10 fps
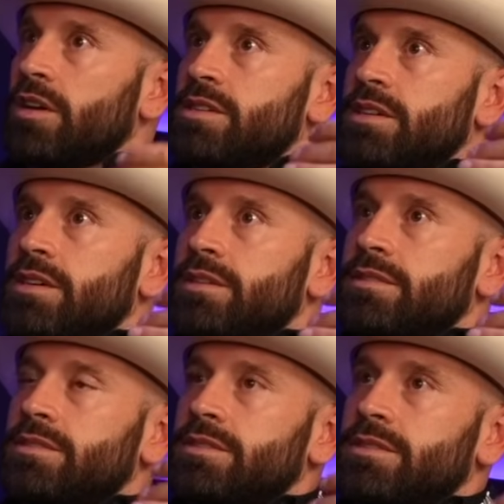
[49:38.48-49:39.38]
gone
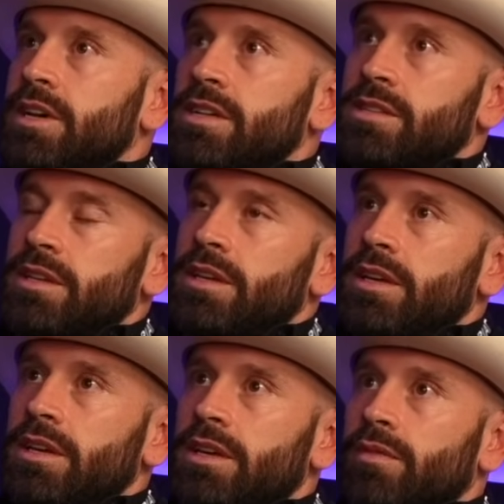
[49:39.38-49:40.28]
to
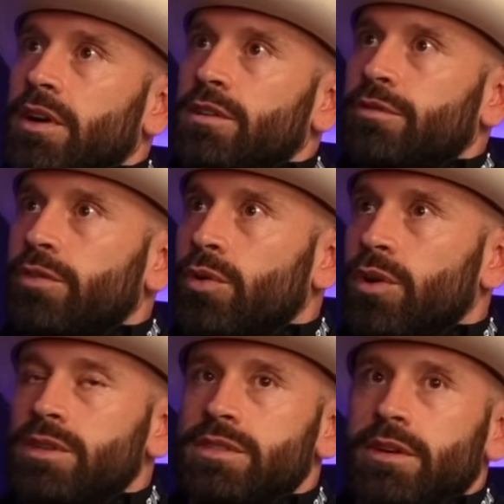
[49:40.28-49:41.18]
Tuscany, I've gone to
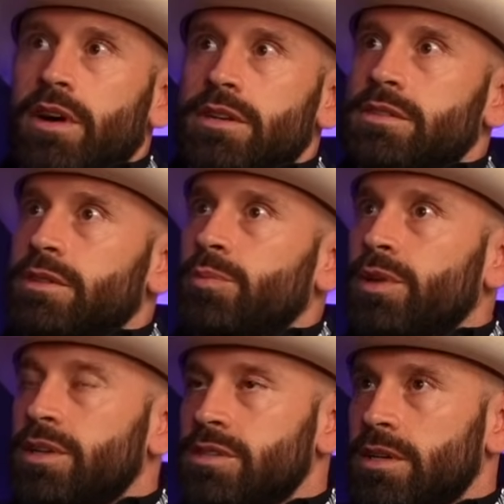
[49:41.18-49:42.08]
Florence, I've gone to
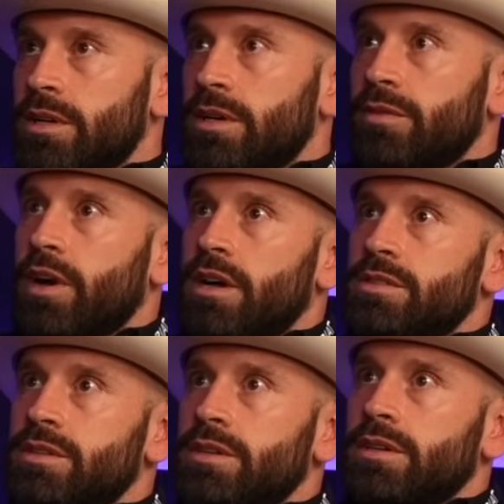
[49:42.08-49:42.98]
Pisa, I've
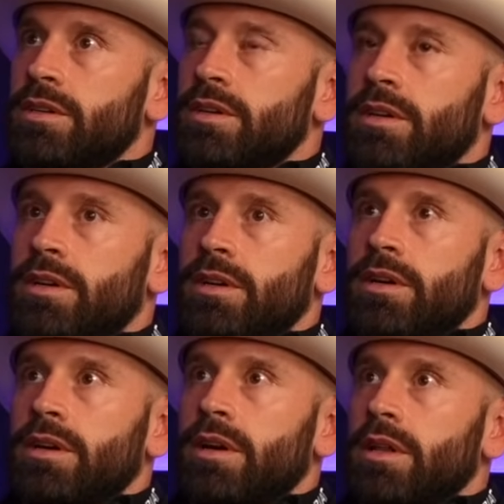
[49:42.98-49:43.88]
gone to
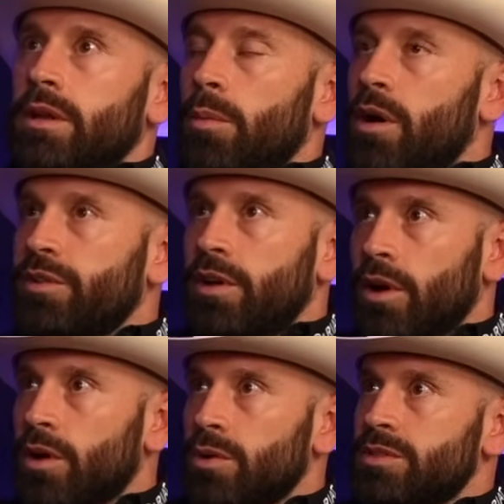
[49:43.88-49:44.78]
the Amalfi
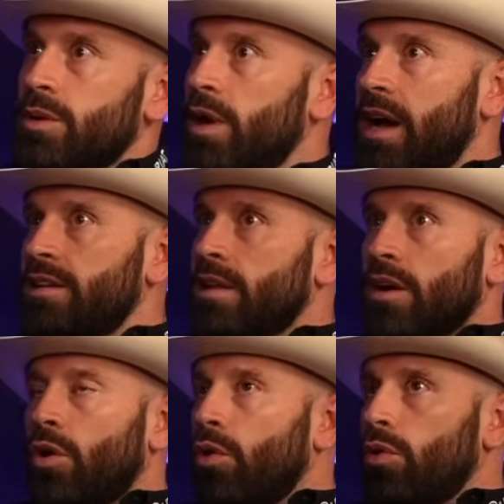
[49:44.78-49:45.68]
Coast. I did
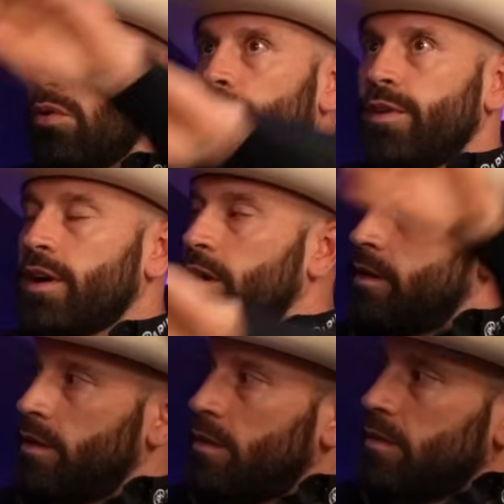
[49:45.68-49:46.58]
like a whole
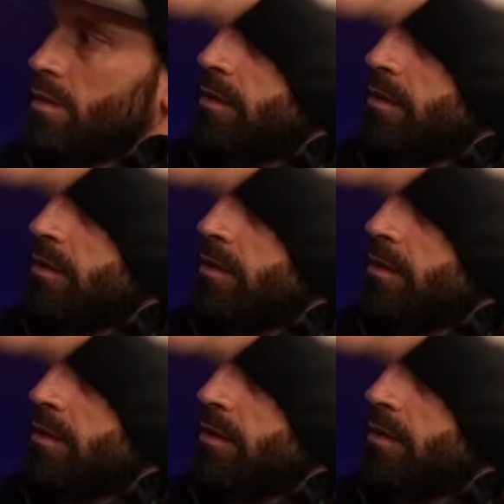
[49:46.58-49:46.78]
fucking